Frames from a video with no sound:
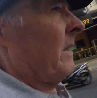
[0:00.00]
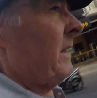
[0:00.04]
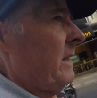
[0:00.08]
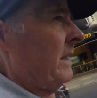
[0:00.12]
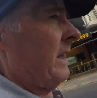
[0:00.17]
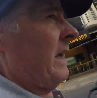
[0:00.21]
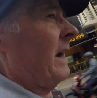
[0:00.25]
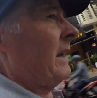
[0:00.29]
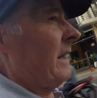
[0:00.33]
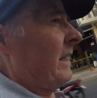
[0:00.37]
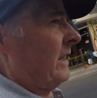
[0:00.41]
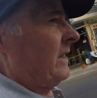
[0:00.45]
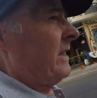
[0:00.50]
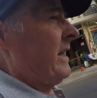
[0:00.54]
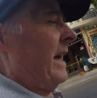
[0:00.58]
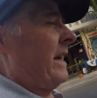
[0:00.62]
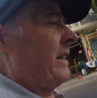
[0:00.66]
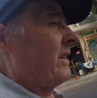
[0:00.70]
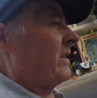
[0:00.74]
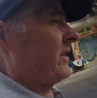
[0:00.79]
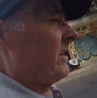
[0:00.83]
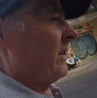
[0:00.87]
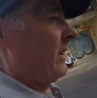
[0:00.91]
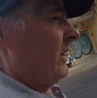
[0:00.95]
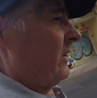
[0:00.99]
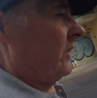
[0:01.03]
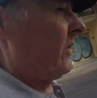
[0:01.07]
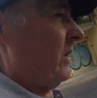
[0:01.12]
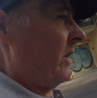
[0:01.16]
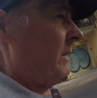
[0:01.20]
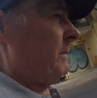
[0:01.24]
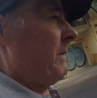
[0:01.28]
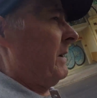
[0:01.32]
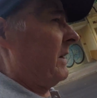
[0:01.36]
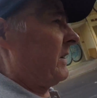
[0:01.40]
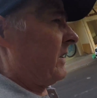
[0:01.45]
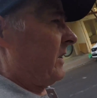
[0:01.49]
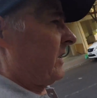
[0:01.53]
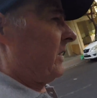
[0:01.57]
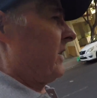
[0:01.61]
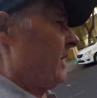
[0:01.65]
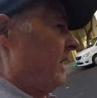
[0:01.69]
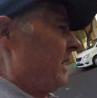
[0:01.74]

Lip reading: The only downside of GPS is